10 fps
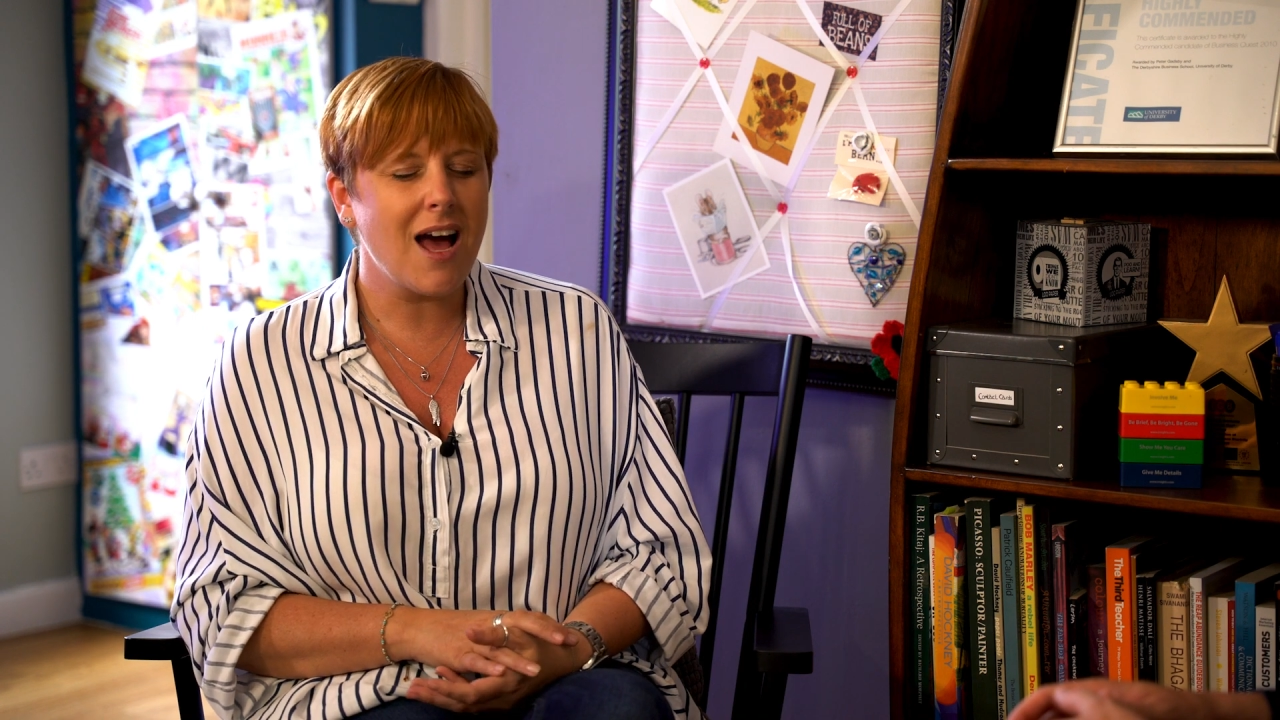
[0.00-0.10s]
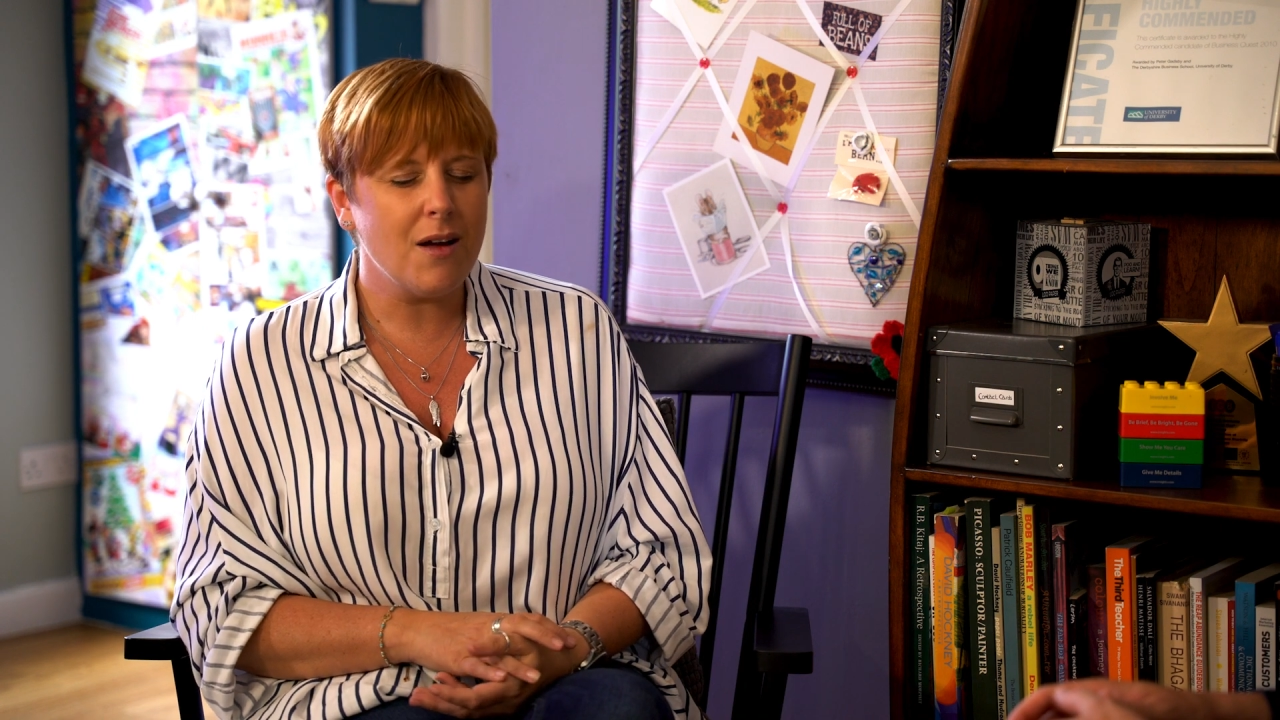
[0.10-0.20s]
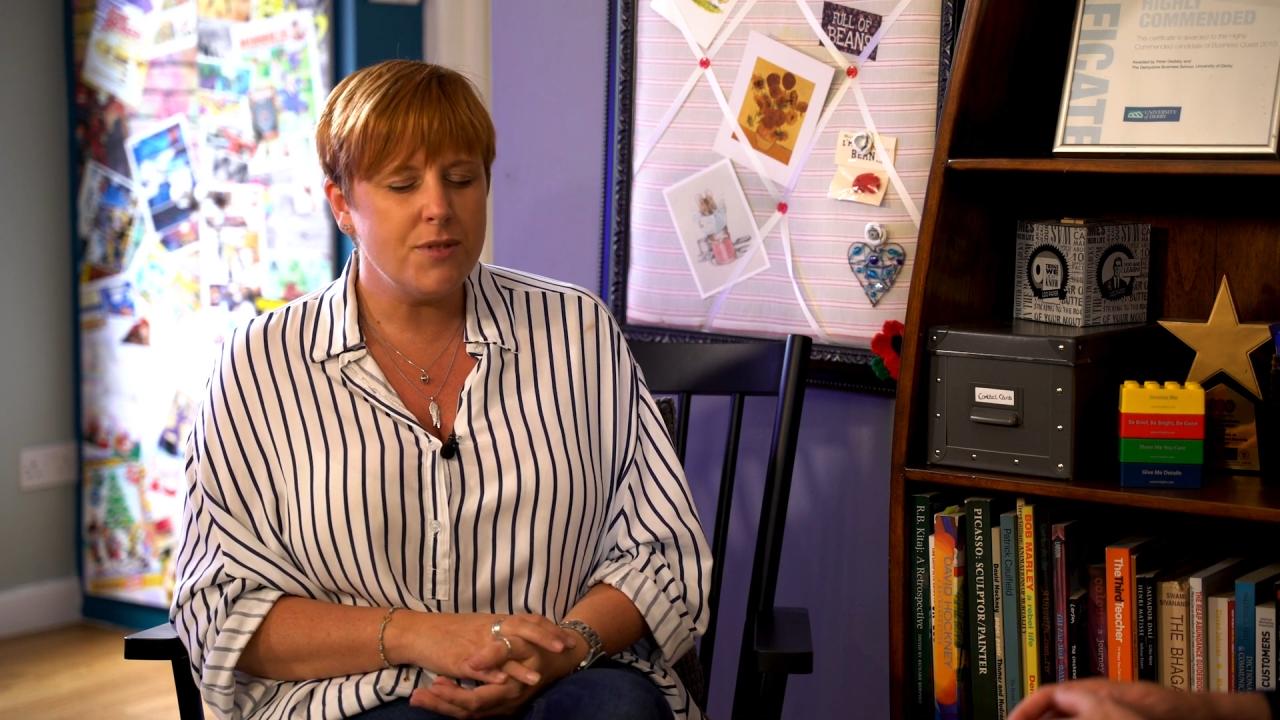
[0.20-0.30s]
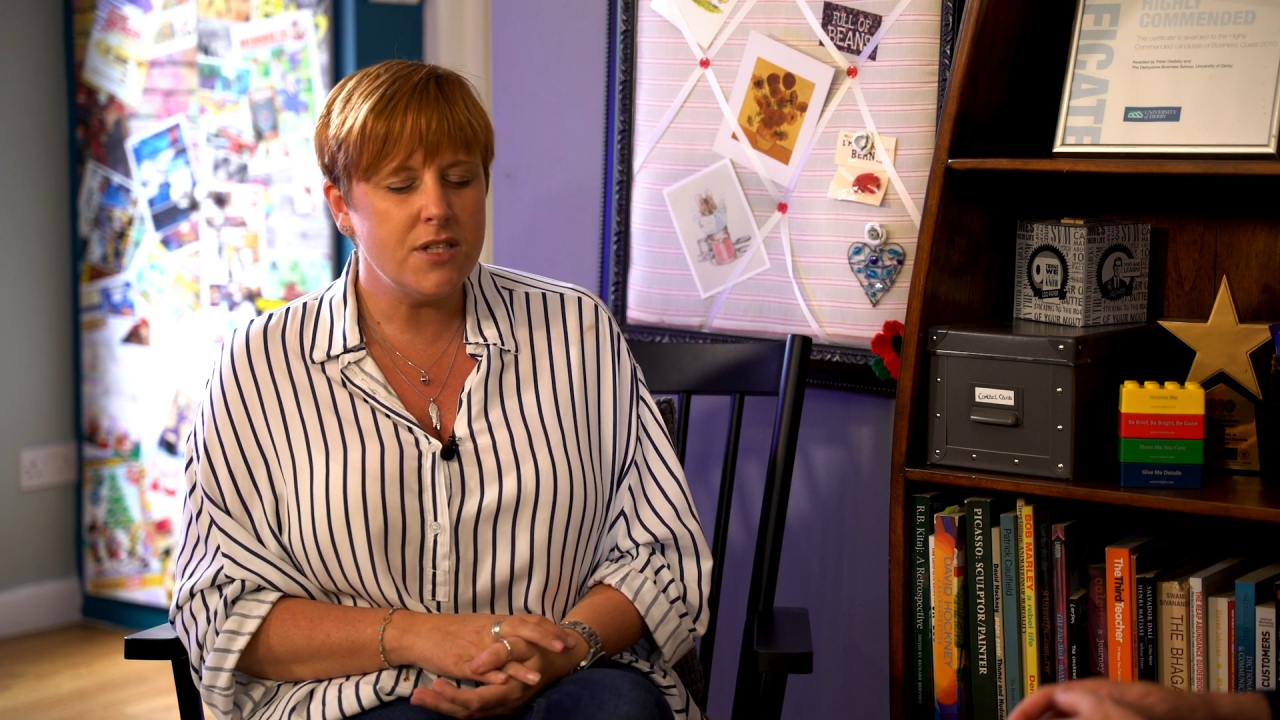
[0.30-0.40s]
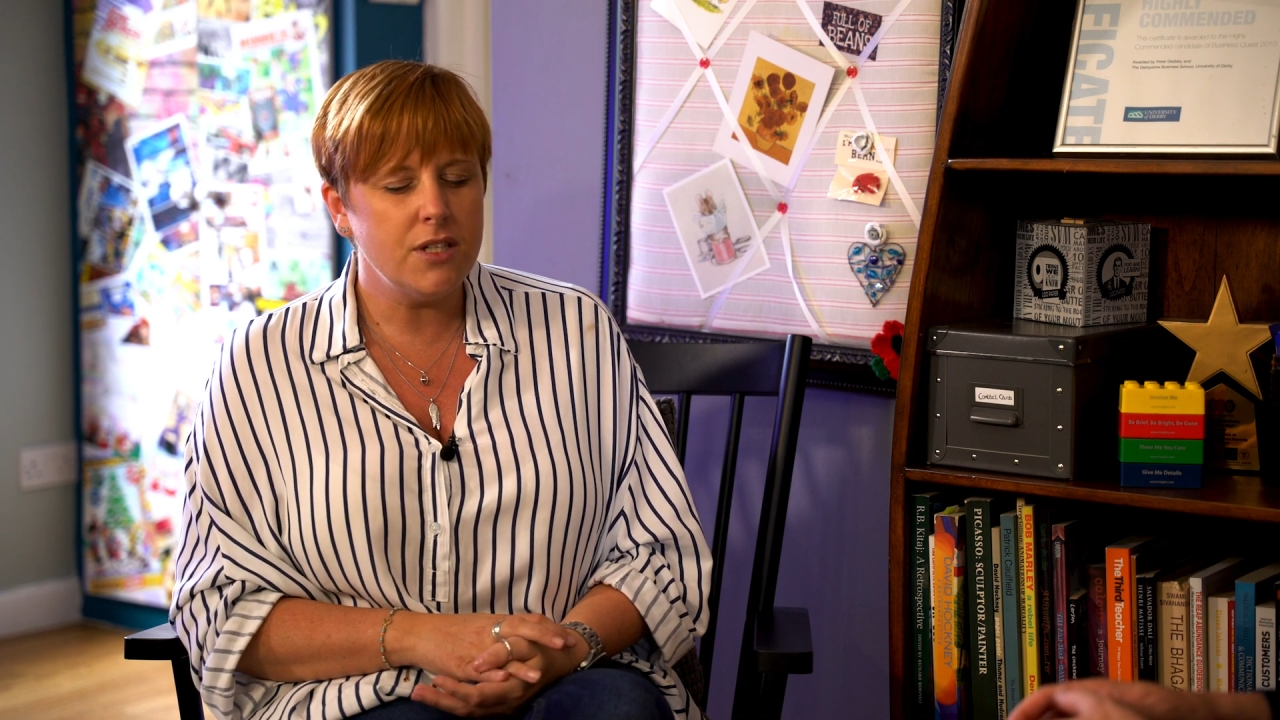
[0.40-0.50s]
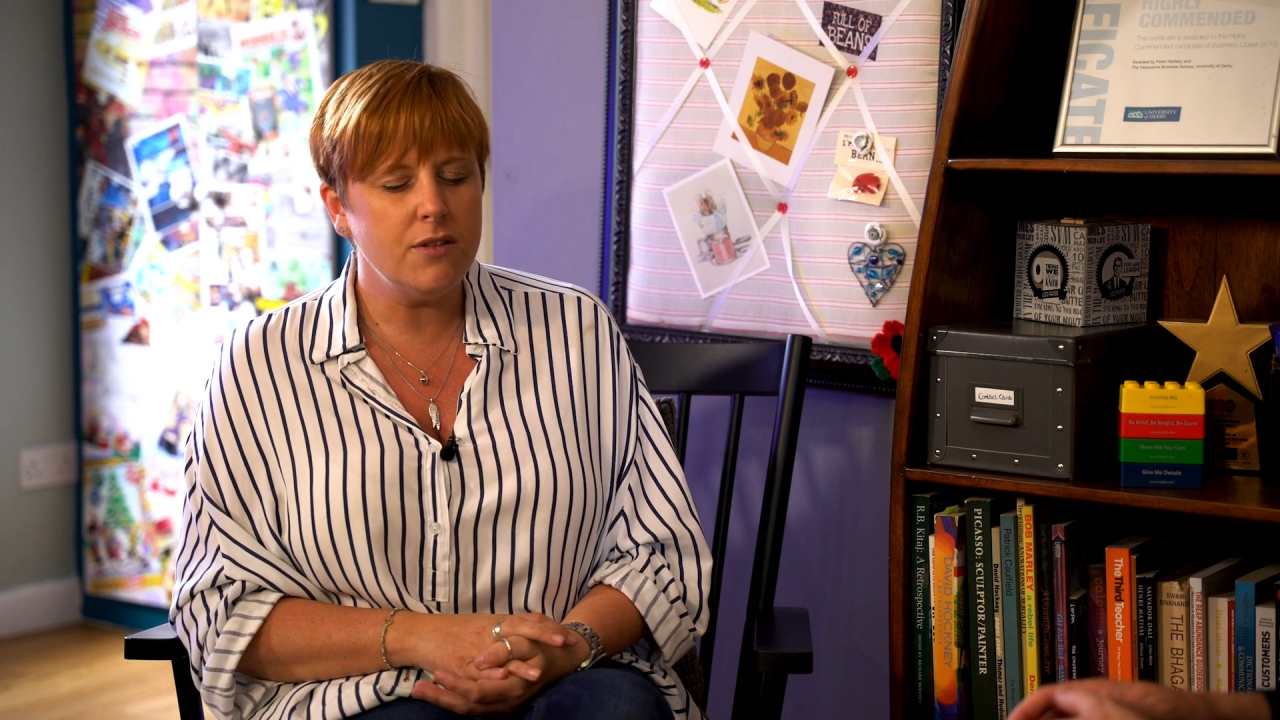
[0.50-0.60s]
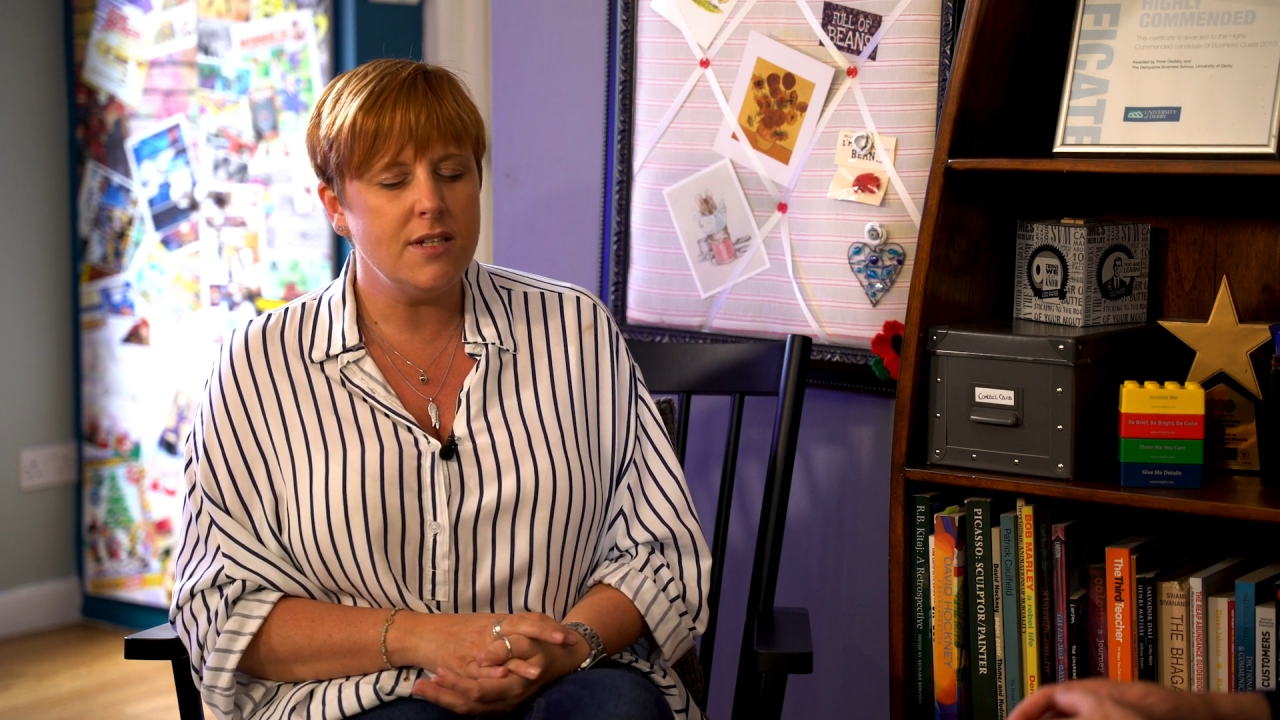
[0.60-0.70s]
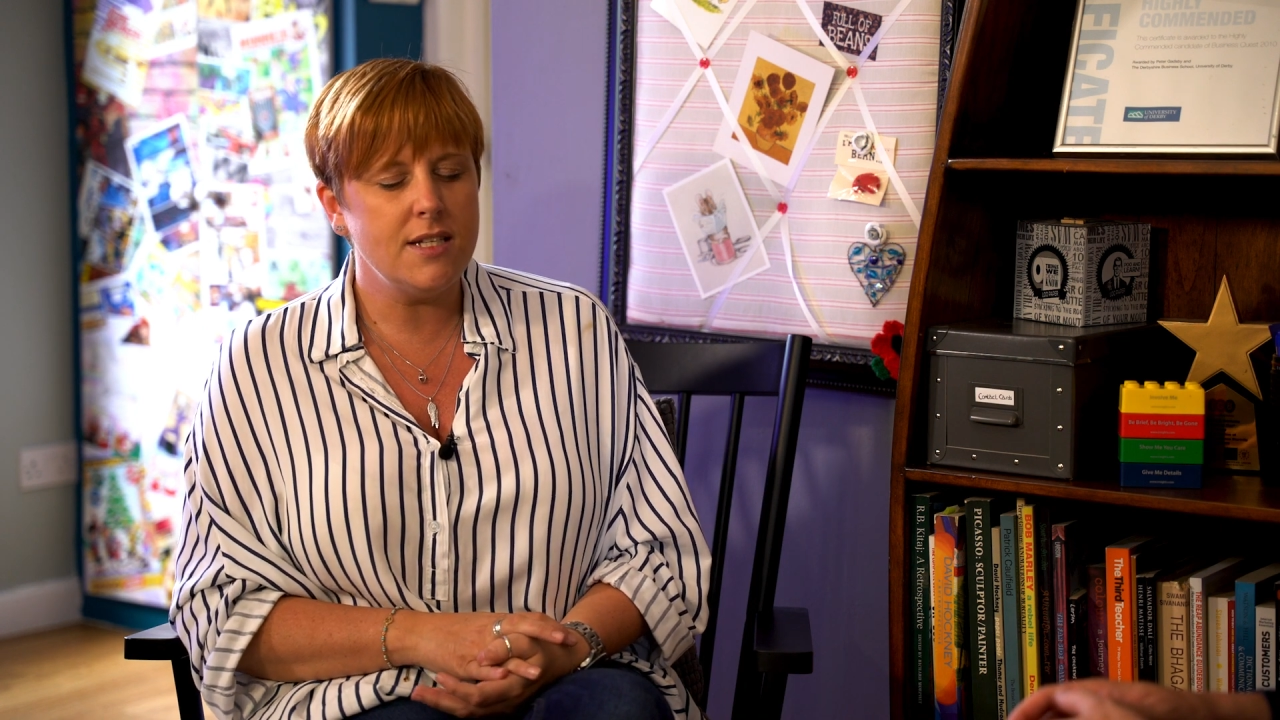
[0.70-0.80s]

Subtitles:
absolutely